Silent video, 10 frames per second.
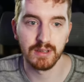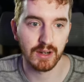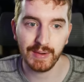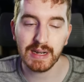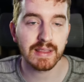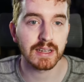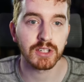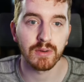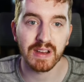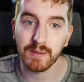you know, anything
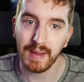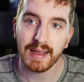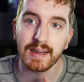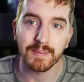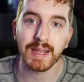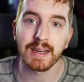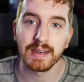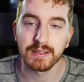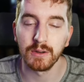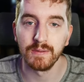shown here may end up getting
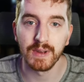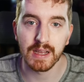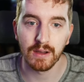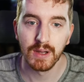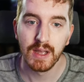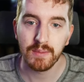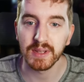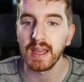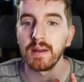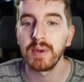its own video, but
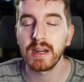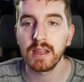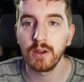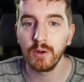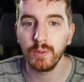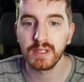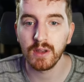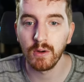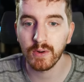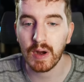that a buddy who was
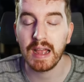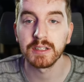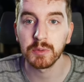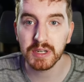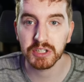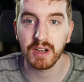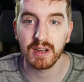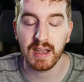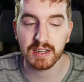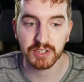over at
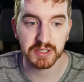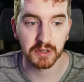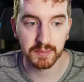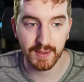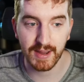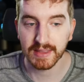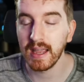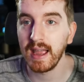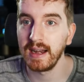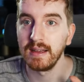TwitchCon actually told me about they
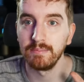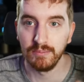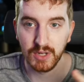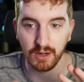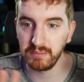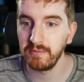had a, you know,